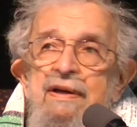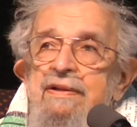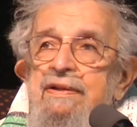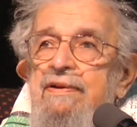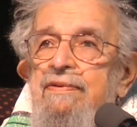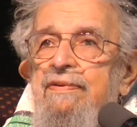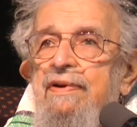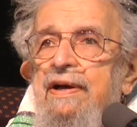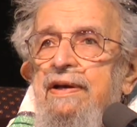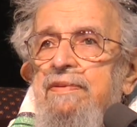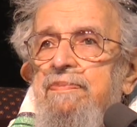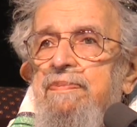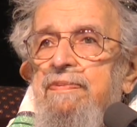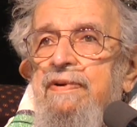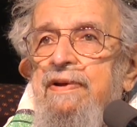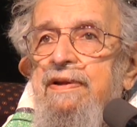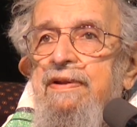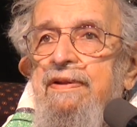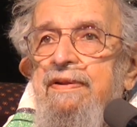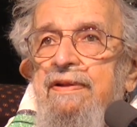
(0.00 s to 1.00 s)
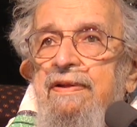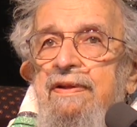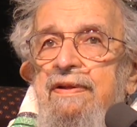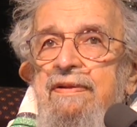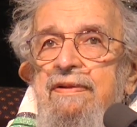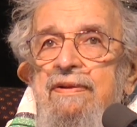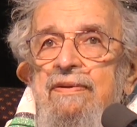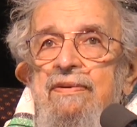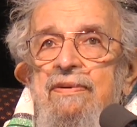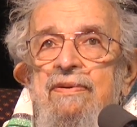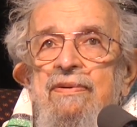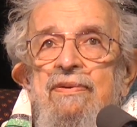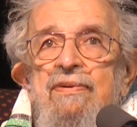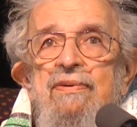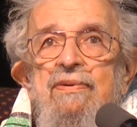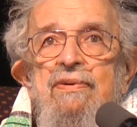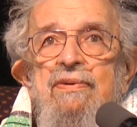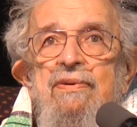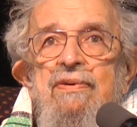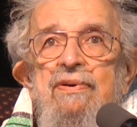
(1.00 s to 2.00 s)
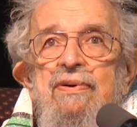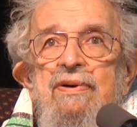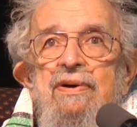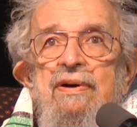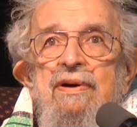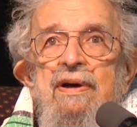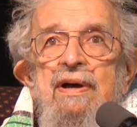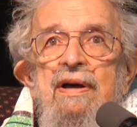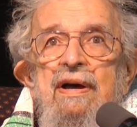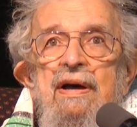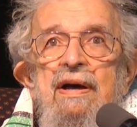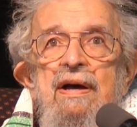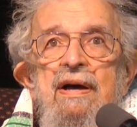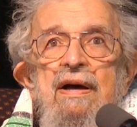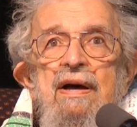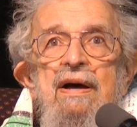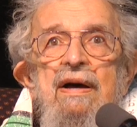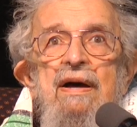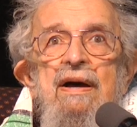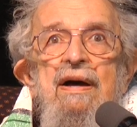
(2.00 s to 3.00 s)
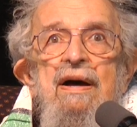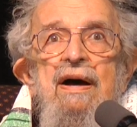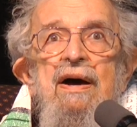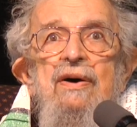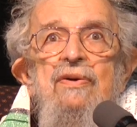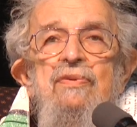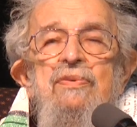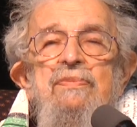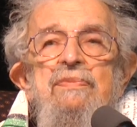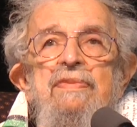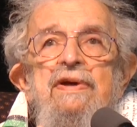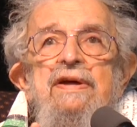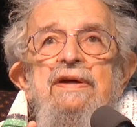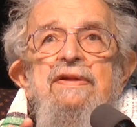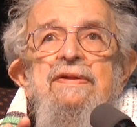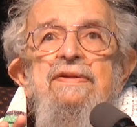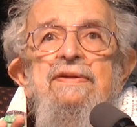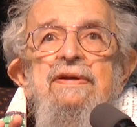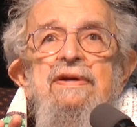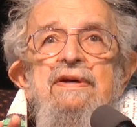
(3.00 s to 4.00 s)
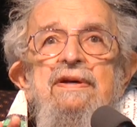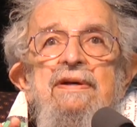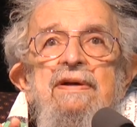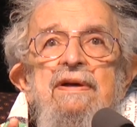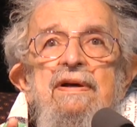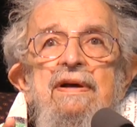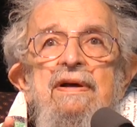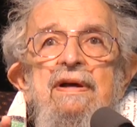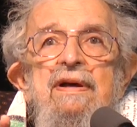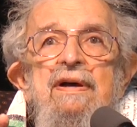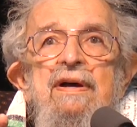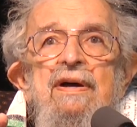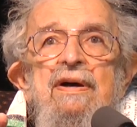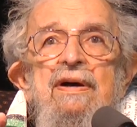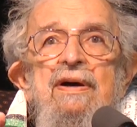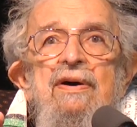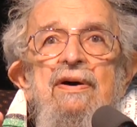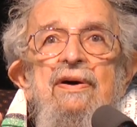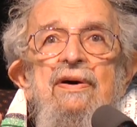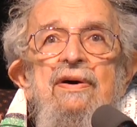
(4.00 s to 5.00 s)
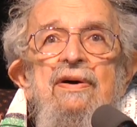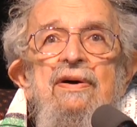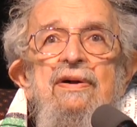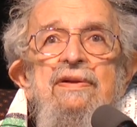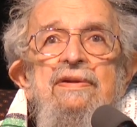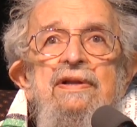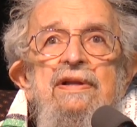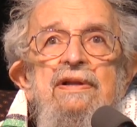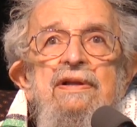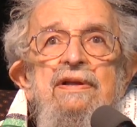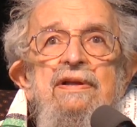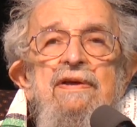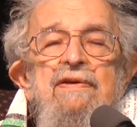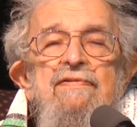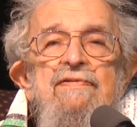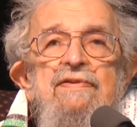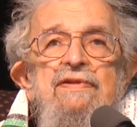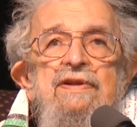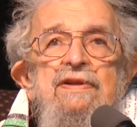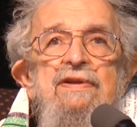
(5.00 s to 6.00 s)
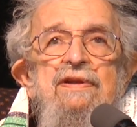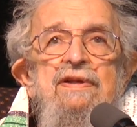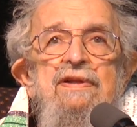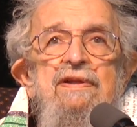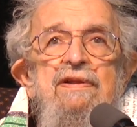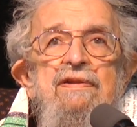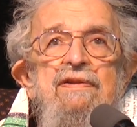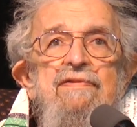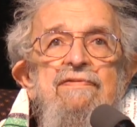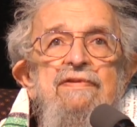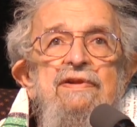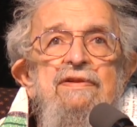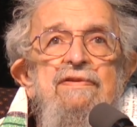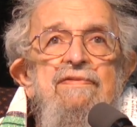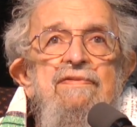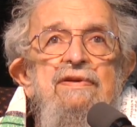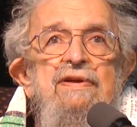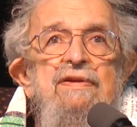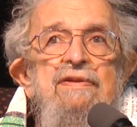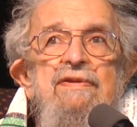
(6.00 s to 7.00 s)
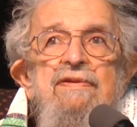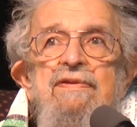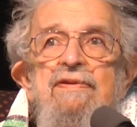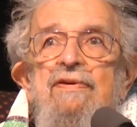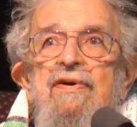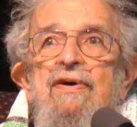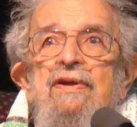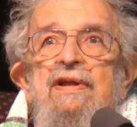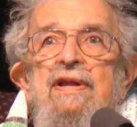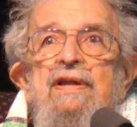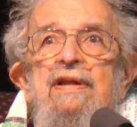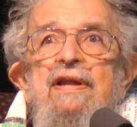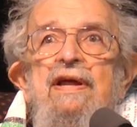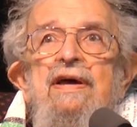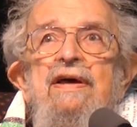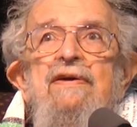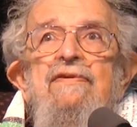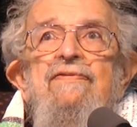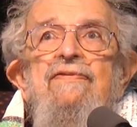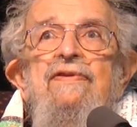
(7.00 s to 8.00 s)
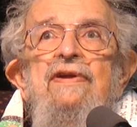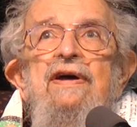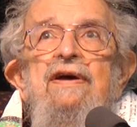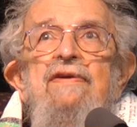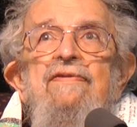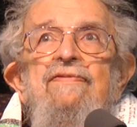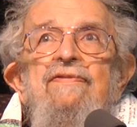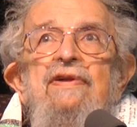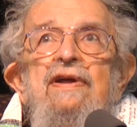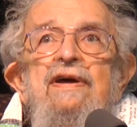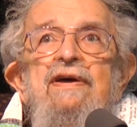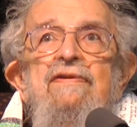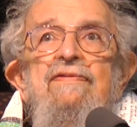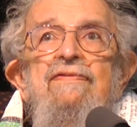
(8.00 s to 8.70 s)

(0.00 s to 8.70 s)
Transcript: The right brain says, oh, how amazing. All the leaves, the needles of the trees, it's all alive, life.